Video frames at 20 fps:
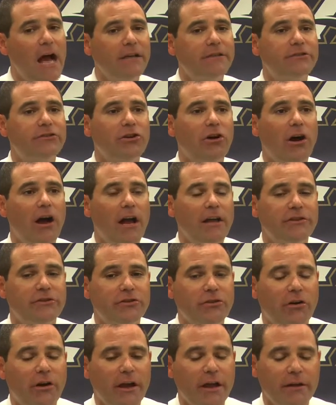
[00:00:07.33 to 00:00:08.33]
I
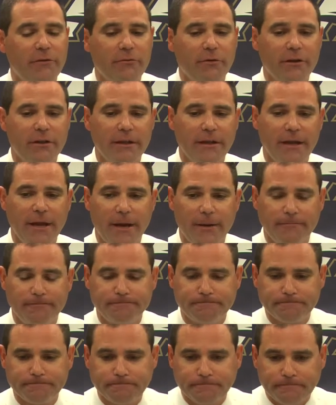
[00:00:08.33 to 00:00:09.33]
saw a really,
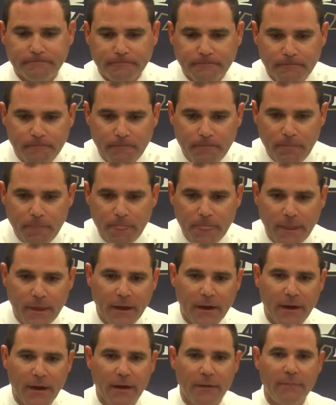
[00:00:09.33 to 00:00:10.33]

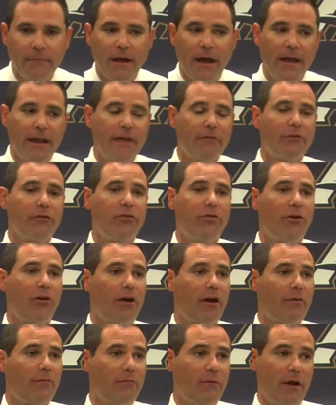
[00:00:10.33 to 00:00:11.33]
I never
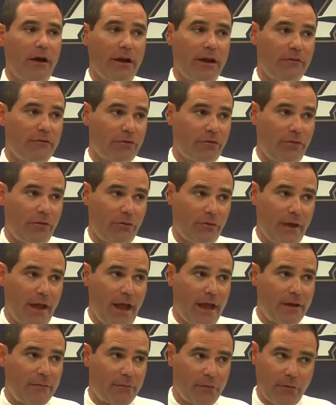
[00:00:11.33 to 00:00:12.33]
thought we
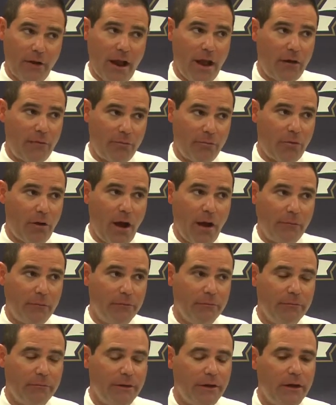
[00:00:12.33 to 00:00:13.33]
had a morale
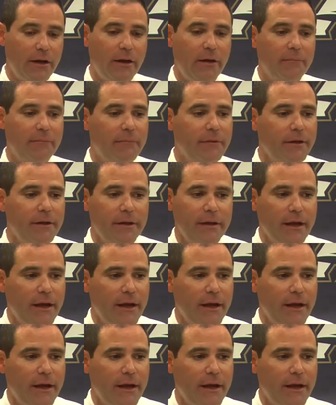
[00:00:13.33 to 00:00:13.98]
problem.